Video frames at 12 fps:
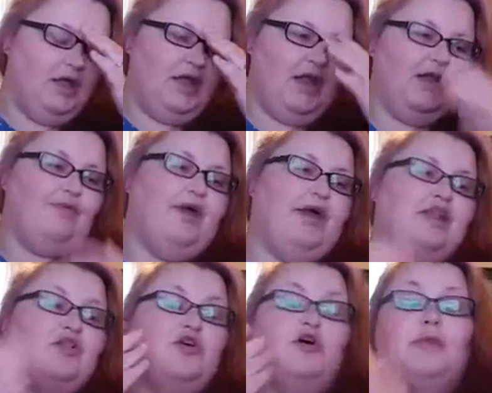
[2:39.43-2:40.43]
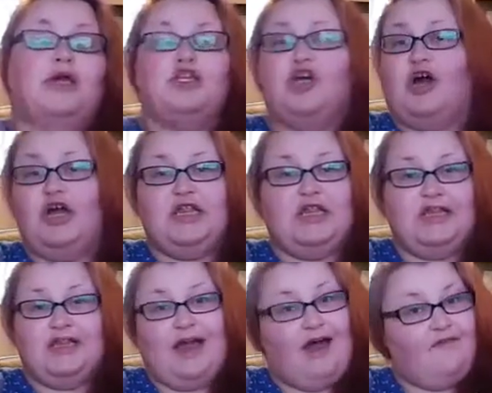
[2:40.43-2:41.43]
Anyway, so my
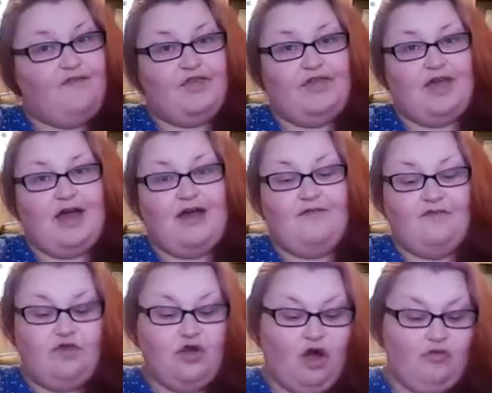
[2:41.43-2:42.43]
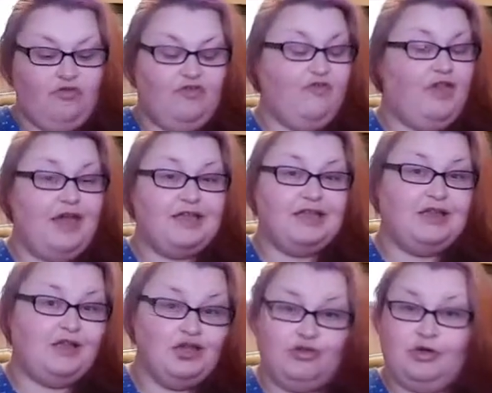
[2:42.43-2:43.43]
choices after that have not reflected
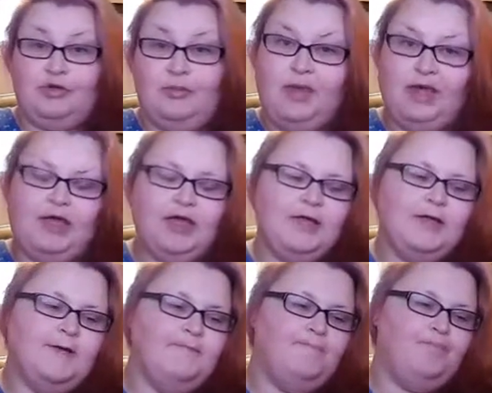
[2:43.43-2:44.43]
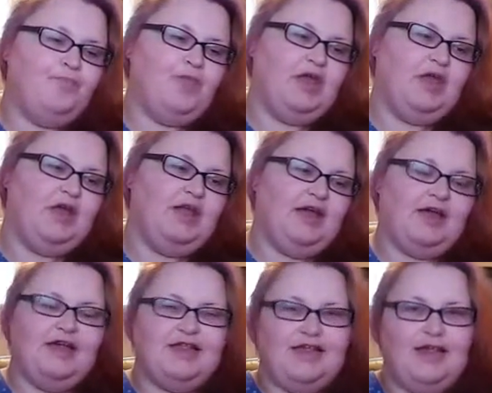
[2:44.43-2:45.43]
the true me. Like
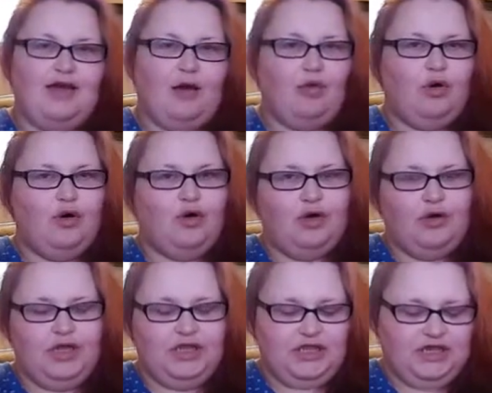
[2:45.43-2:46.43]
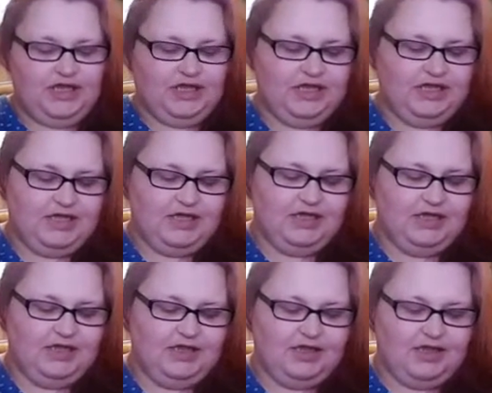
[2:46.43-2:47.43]
I say, I won't go into
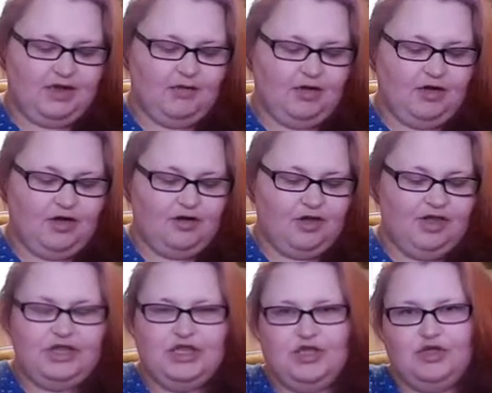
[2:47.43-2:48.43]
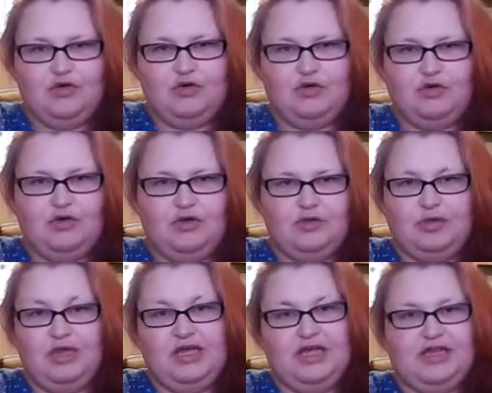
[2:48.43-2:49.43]
details, I won't go into
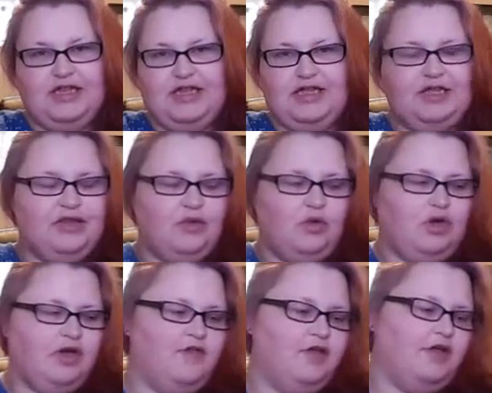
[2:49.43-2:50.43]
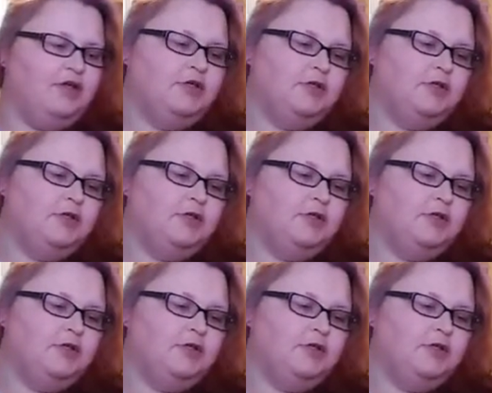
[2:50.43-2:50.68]
places, whatever.